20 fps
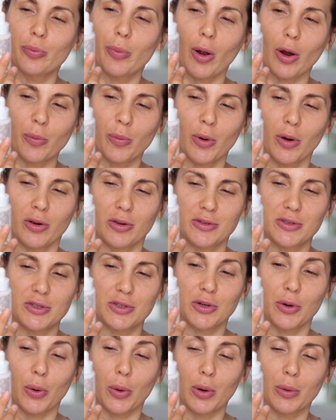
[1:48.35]
Barbara
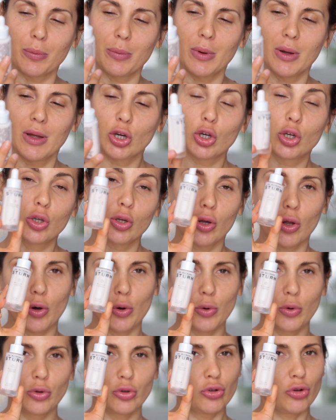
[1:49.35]
Sturm
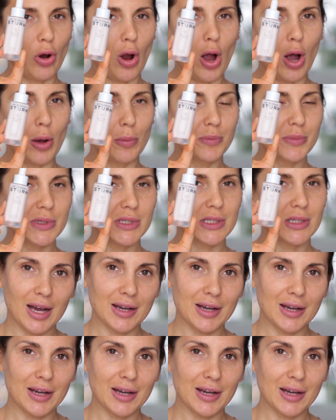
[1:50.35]
Glow Drops.